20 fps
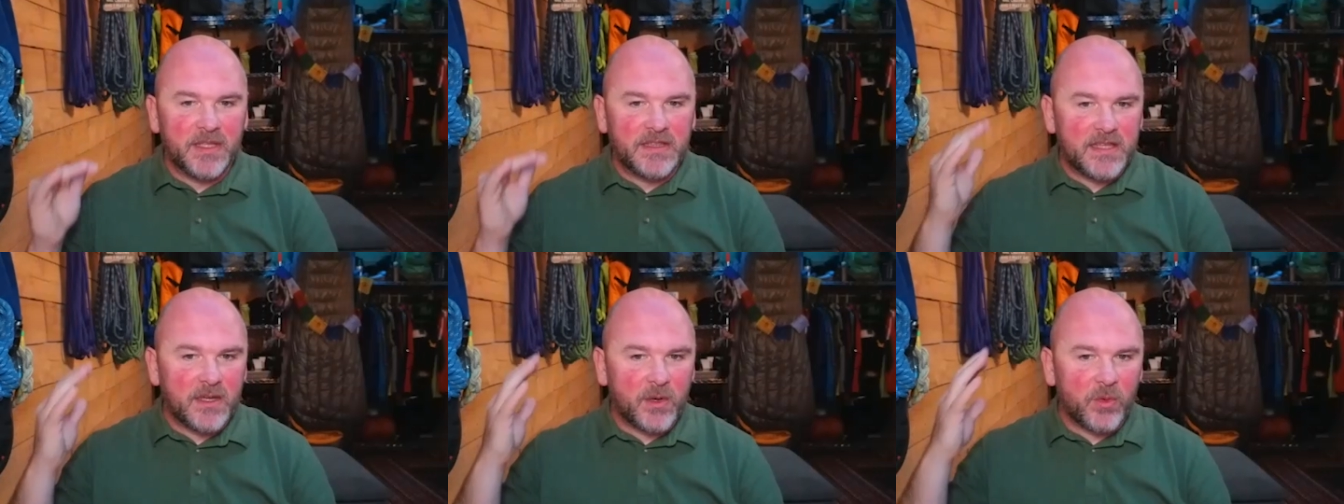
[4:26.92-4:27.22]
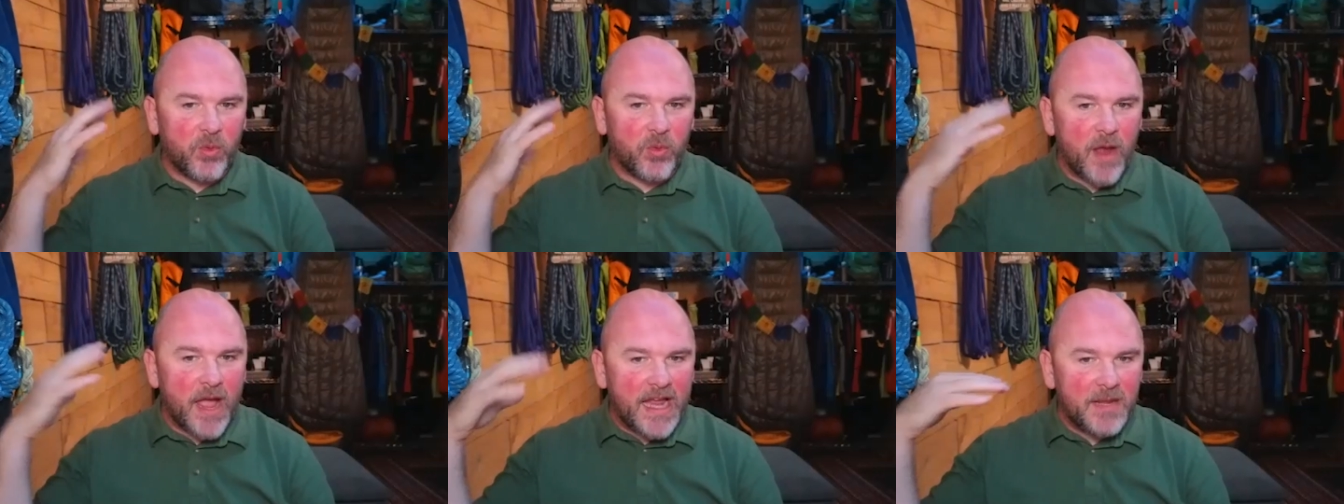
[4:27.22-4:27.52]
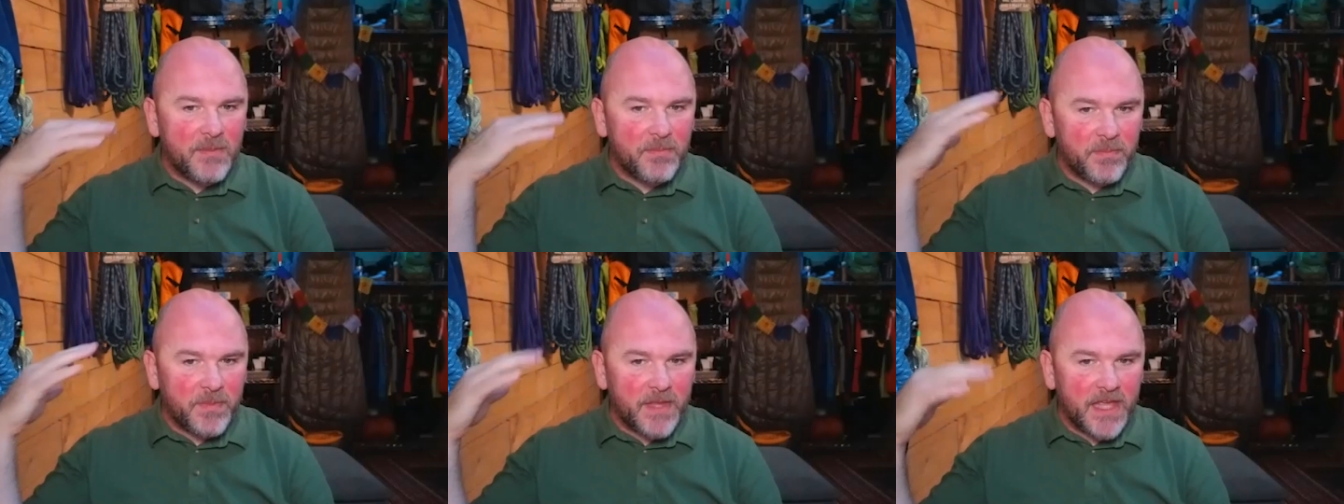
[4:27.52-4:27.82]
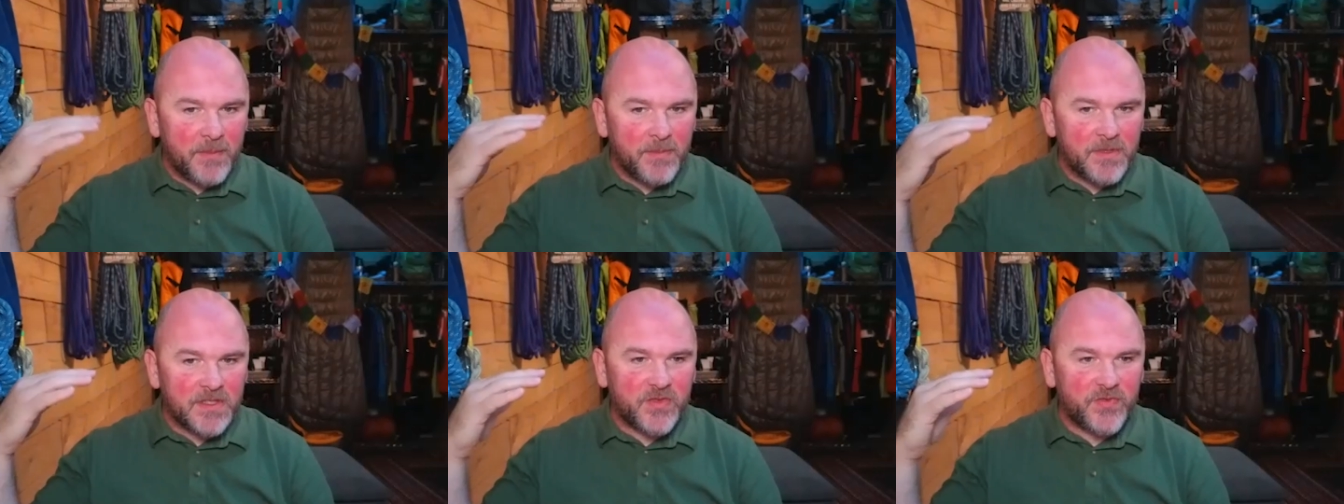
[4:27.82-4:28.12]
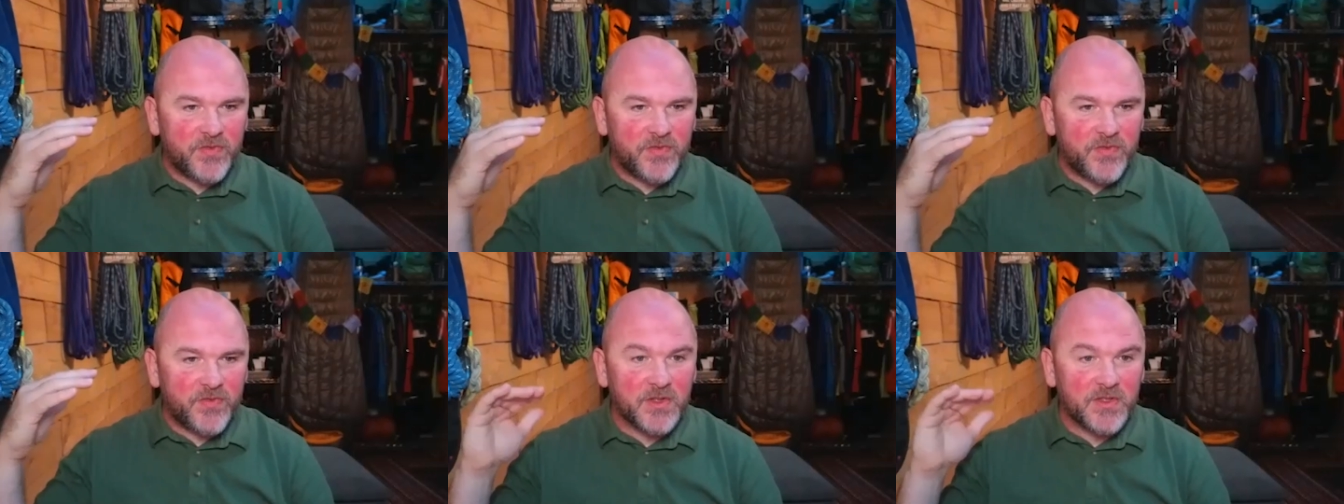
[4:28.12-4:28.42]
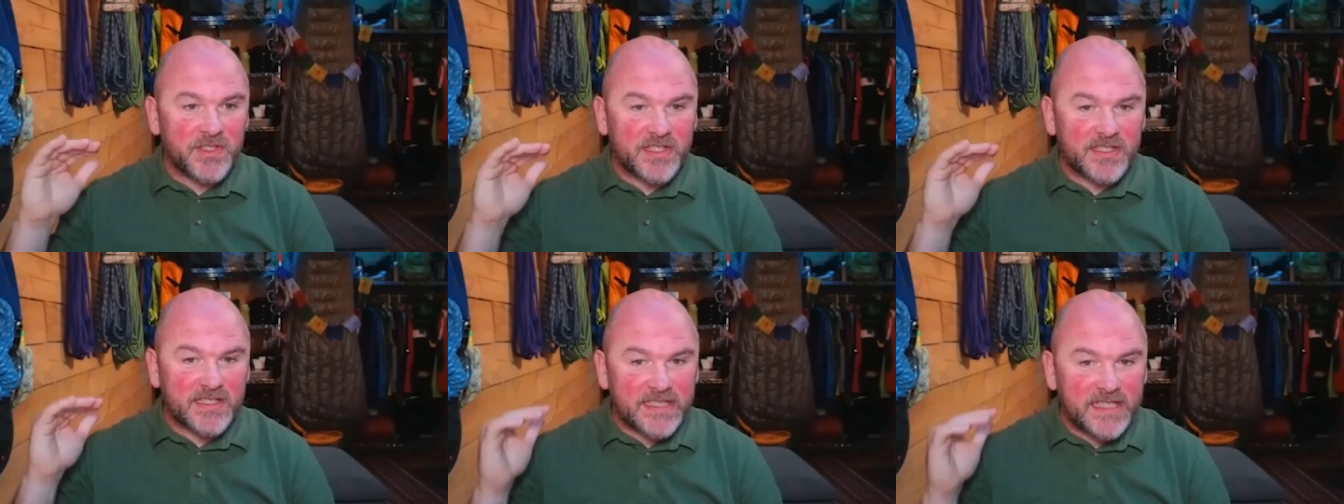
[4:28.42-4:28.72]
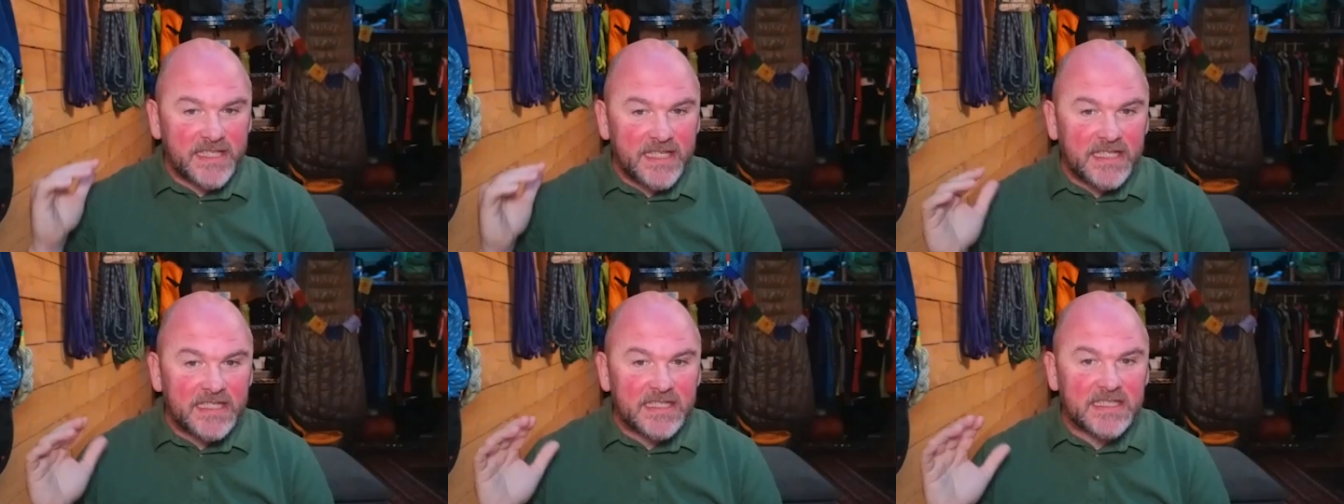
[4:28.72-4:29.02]
The right hemisphere
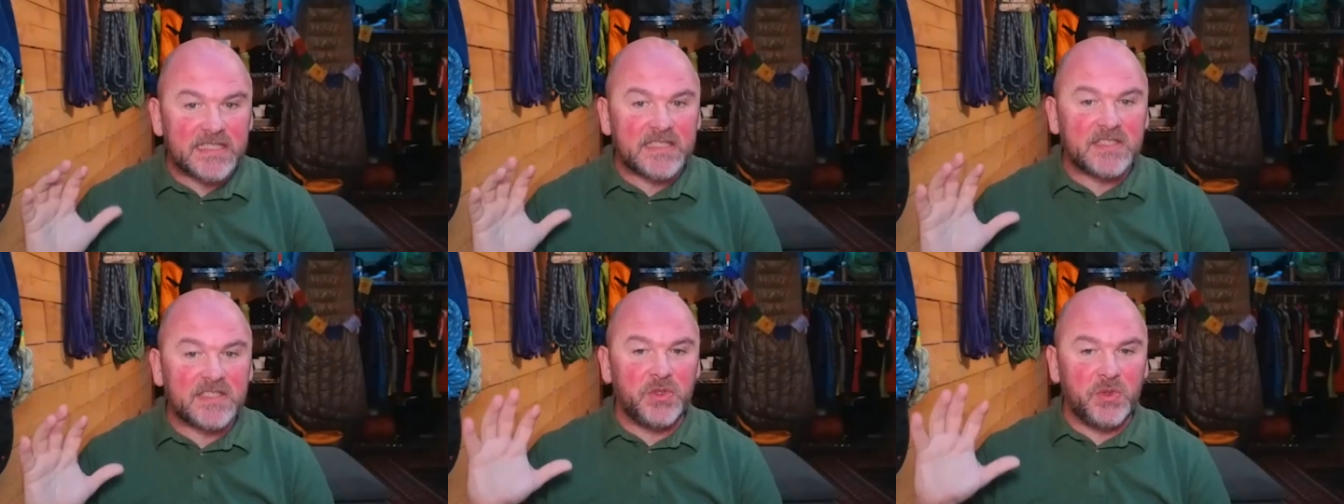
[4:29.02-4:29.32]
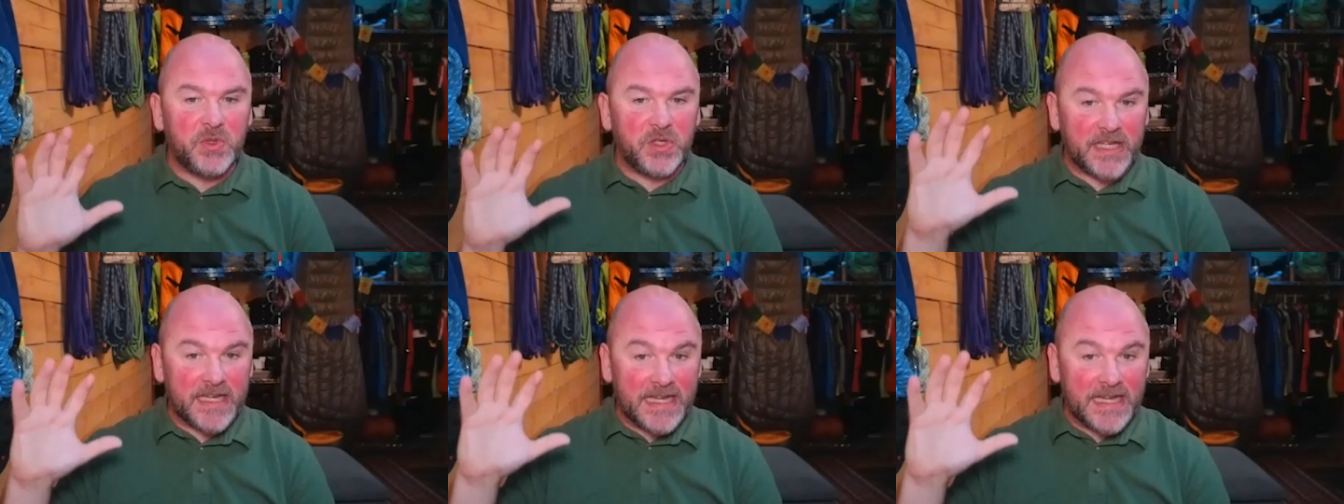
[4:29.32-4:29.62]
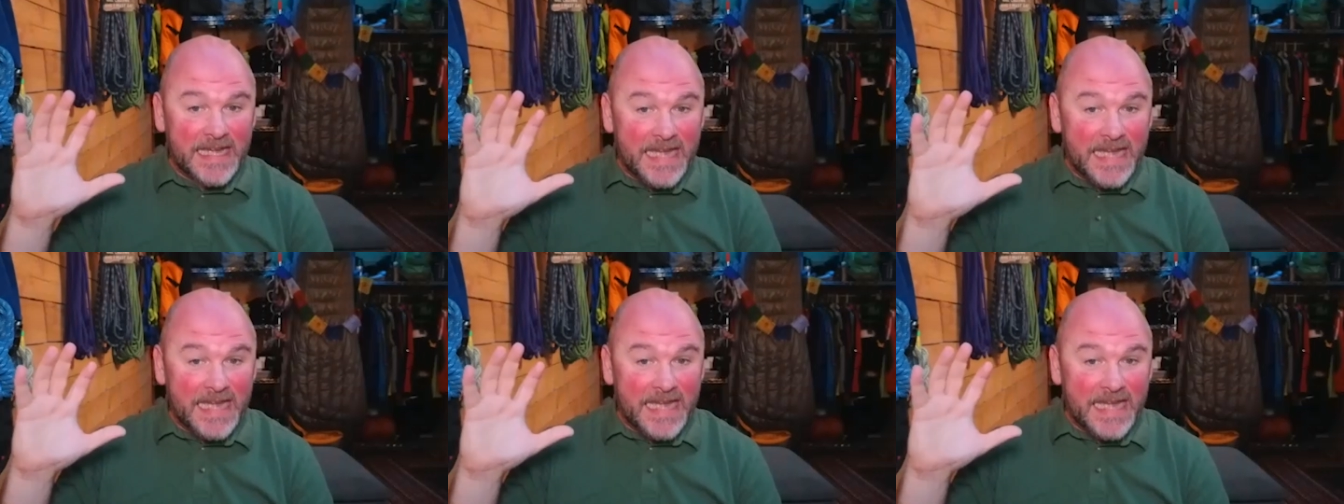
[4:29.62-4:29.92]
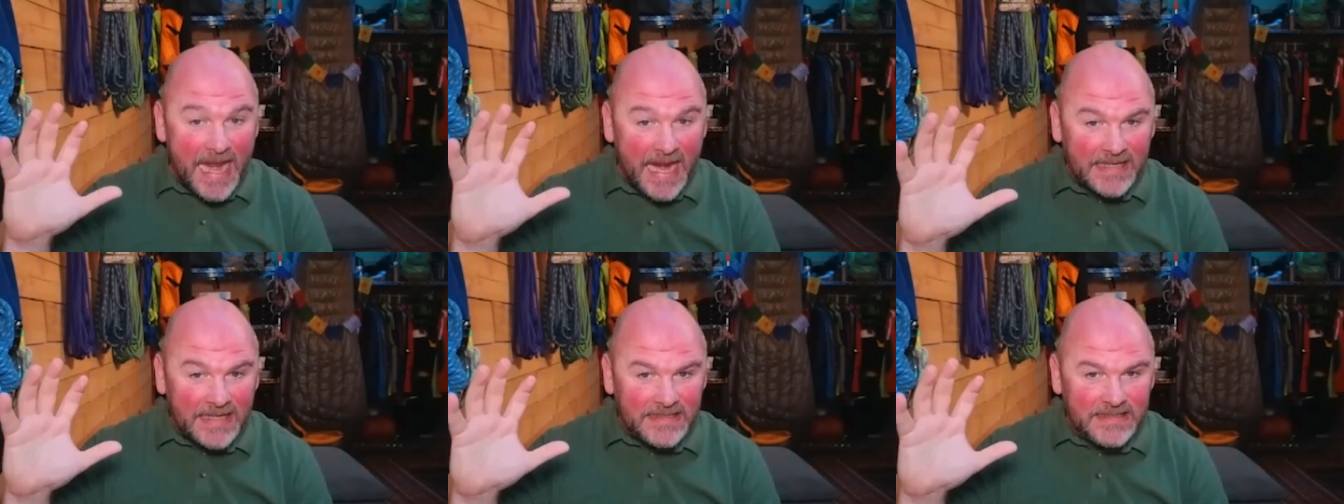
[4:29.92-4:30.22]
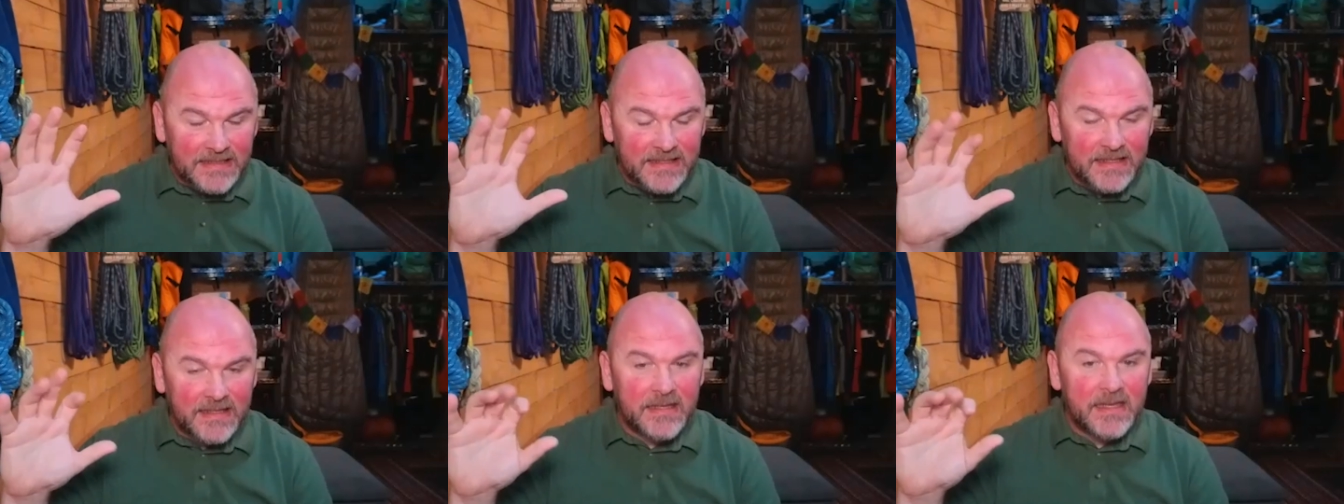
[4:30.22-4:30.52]
seeks to connect